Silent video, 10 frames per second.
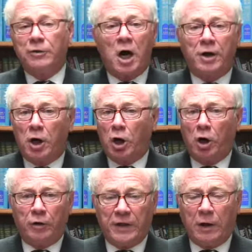not
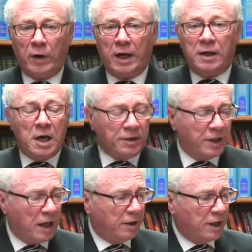err therein.
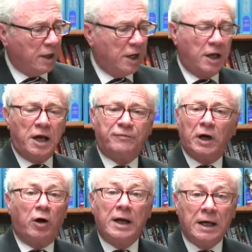If
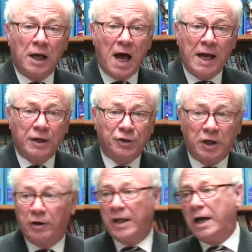there are any lions
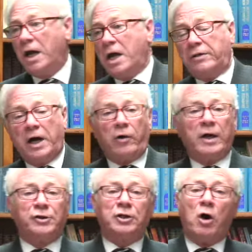there, there, there
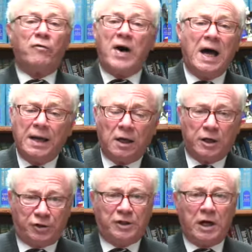is no
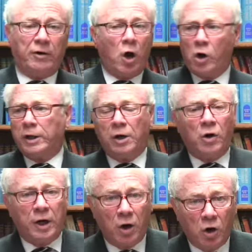violence there, and on and
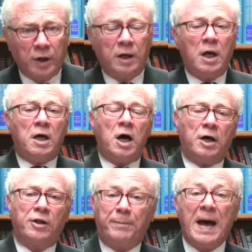on and on
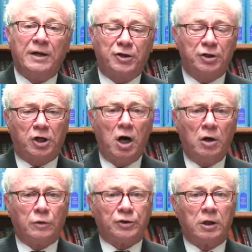uh, the passage
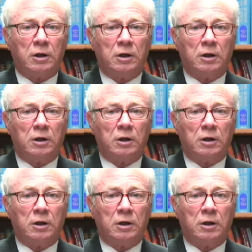goes.